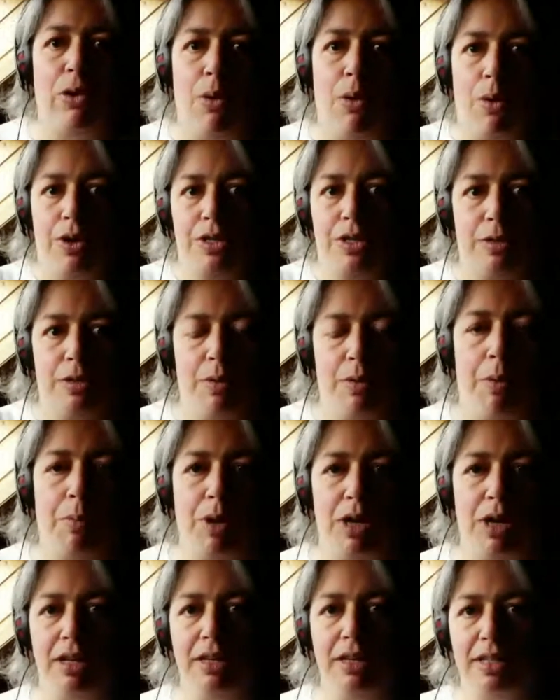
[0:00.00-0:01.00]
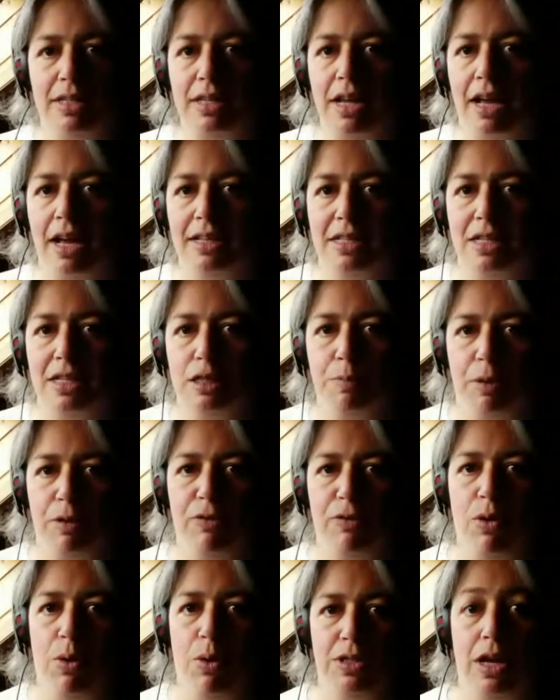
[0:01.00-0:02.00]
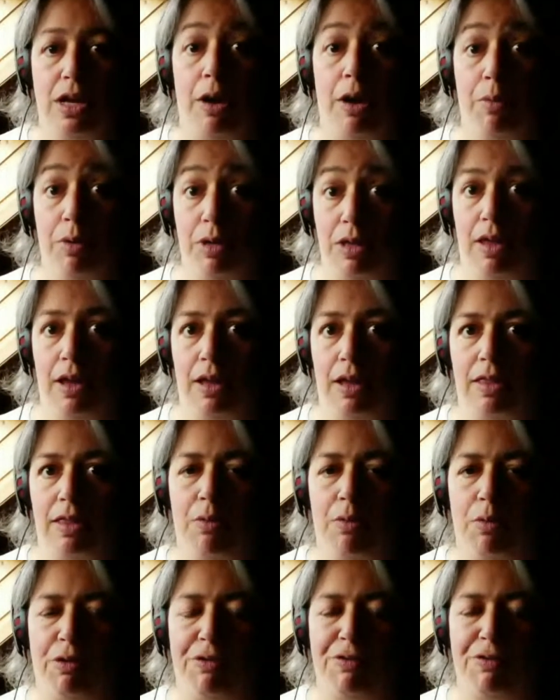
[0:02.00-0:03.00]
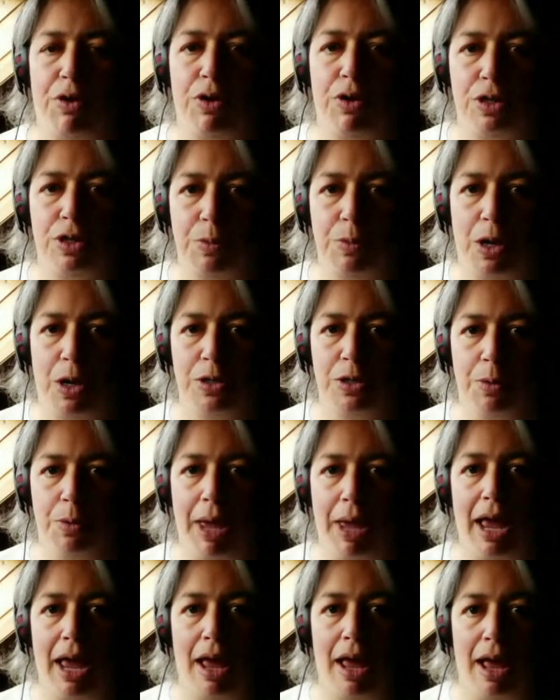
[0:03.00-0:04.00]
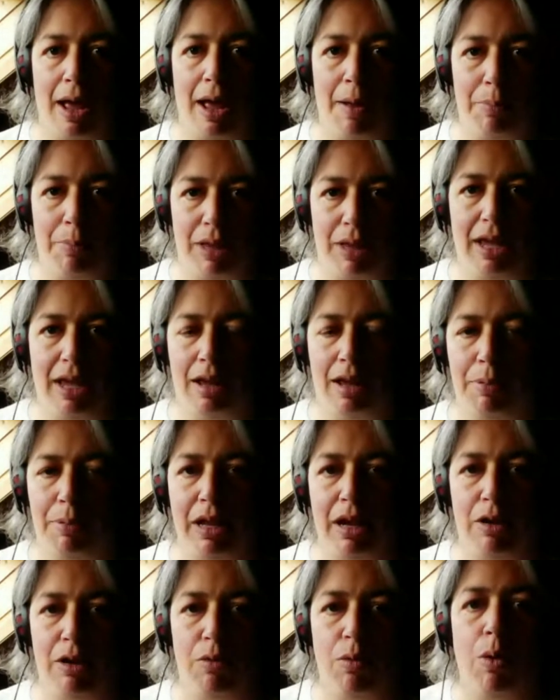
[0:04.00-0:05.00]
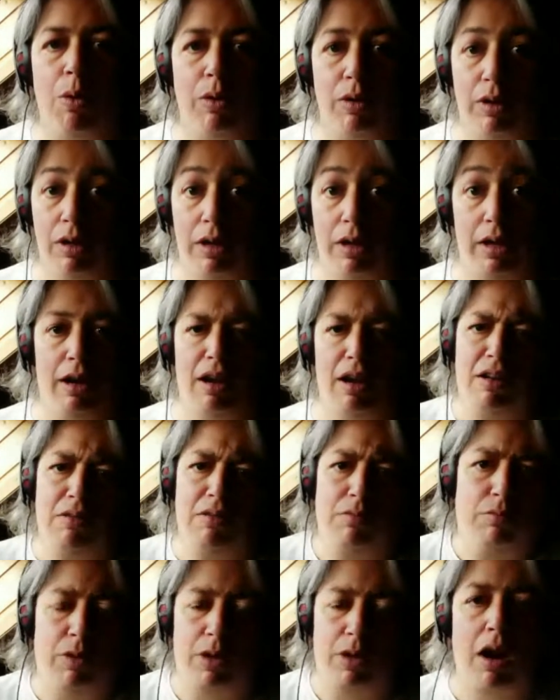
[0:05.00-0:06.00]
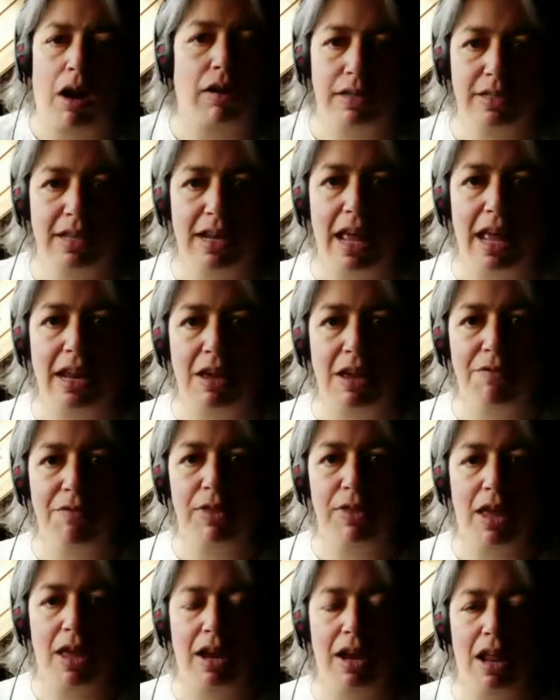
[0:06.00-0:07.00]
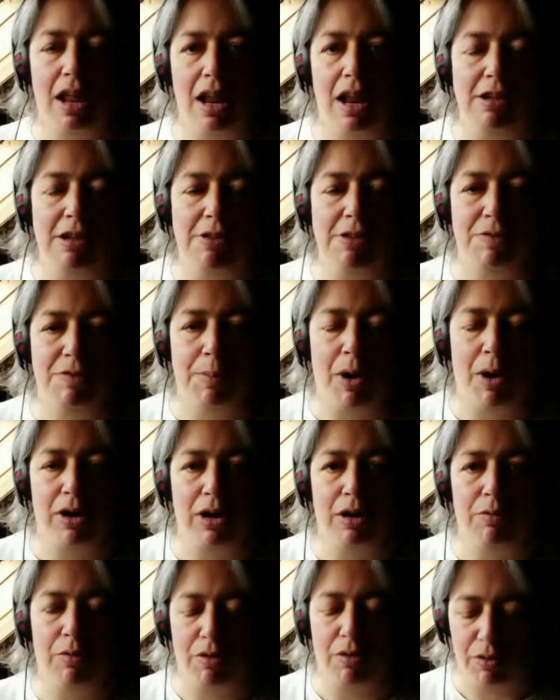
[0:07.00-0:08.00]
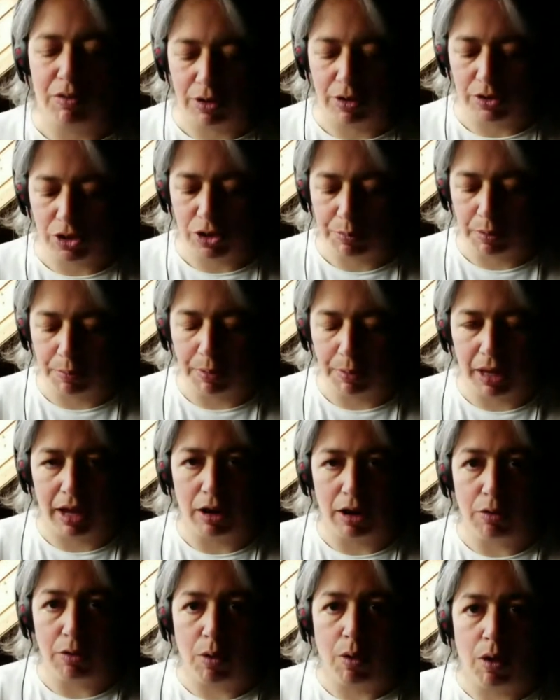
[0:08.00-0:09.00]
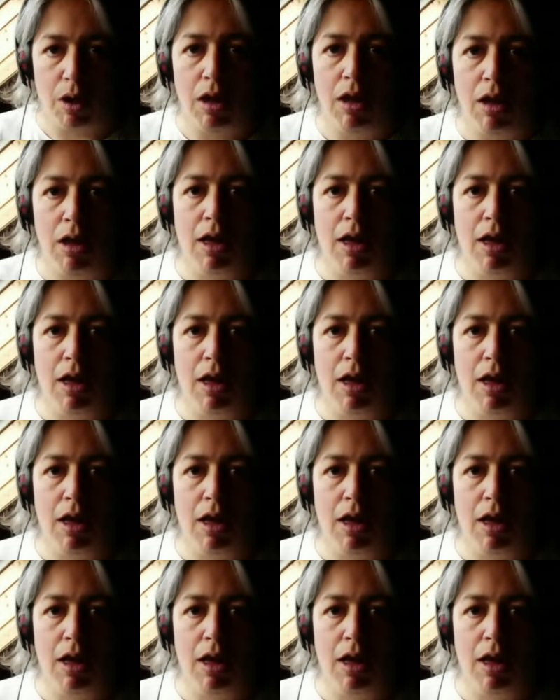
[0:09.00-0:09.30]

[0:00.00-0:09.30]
course, and we didn't discuss this, but of course, I would think that referrals would also play a role in regardless, in any of your marketing, referrals should be playing a role.